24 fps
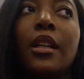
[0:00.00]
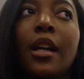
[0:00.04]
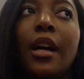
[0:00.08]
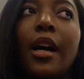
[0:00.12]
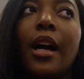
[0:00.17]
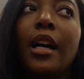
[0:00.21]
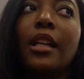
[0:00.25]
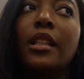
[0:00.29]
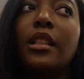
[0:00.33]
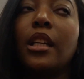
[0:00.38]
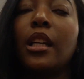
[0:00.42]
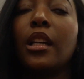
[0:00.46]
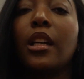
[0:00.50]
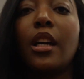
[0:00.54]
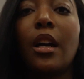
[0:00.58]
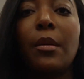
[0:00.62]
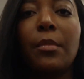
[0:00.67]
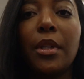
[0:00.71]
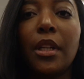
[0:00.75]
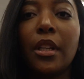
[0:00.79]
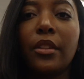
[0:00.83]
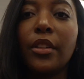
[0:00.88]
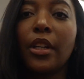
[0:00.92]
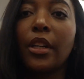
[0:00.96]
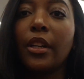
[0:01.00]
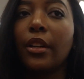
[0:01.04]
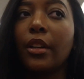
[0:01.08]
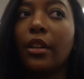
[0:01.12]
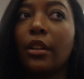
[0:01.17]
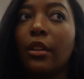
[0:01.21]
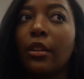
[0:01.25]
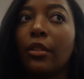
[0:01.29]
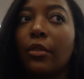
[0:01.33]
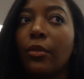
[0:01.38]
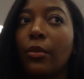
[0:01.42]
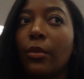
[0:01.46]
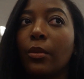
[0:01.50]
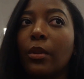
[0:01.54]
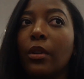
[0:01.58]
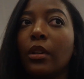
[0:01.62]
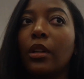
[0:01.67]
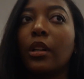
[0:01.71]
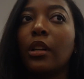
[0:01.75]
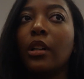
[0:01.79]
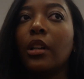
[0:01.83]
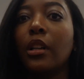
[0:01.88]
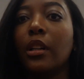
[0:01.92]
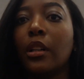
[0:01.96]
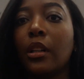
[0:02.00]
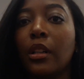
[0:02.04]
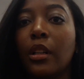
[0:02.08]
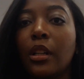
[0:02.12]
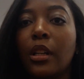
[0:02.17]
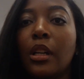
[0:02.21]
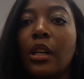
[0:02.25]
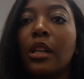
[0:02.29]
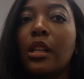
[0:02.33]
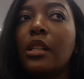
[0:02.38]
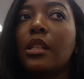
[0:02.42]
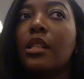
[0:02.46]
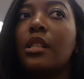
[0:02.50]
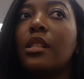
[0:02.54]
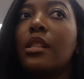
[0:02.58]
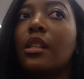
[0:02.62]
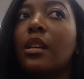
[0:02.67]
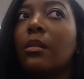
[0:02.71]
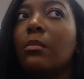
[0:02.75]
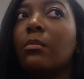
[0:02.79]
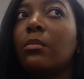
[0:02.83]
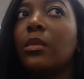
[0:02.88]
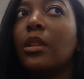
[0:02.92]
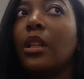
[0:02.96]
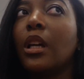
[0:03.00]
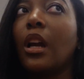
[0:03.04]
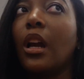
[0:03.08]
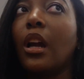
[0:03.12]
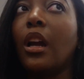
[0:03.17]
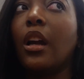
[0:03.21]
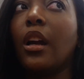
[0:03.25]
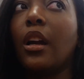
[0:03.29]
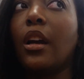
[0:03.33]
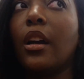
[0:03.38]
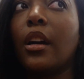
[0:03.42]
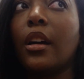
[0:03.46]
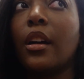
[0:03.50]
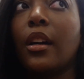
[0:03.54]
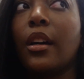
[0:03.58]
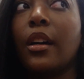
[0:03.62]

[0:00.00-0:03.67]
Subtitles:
I did come in here for something